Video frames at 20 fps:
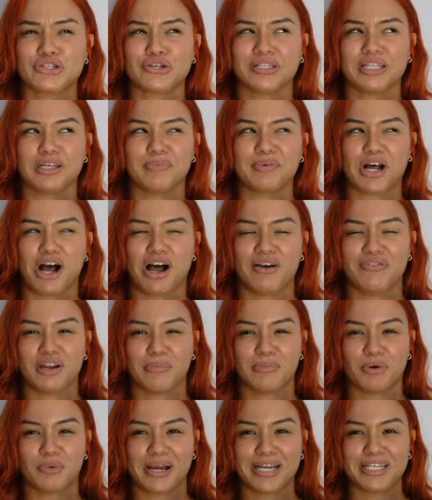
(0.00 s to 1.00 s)
are a little bit off
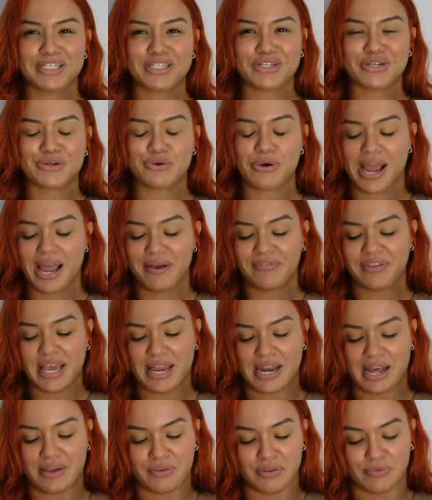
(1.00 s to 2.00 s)
number wise too, I have the
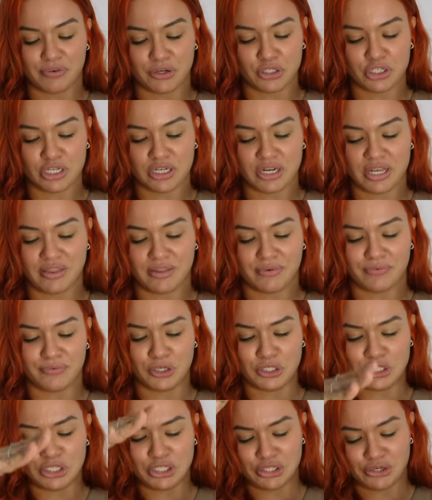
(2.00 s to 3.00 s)
NIV version and the
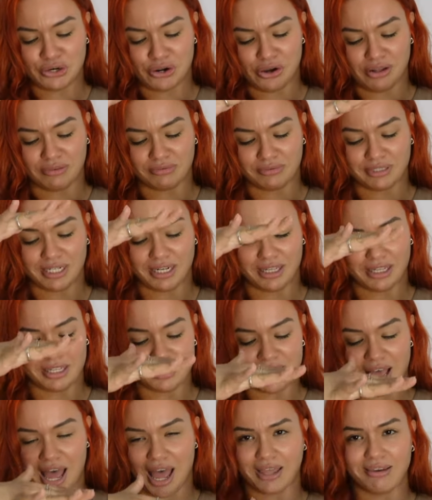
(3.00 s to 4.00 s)
verses are all written on the
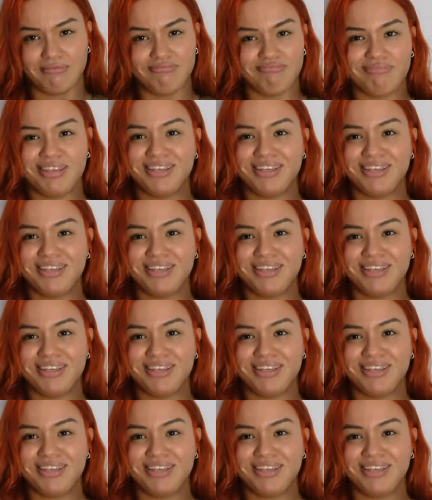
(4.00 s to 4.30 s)
side.